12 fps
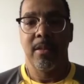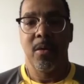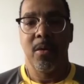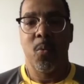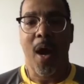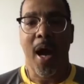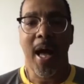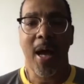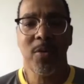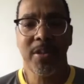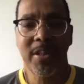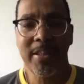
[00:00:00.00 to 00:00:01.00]
Why
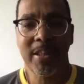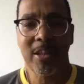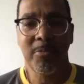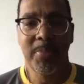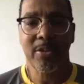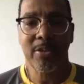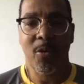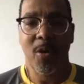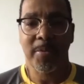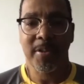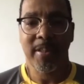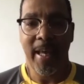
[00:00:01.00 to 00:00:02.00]
would Jesus be so
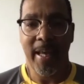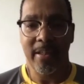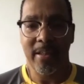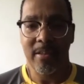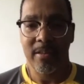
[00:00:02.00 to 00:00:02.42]
upset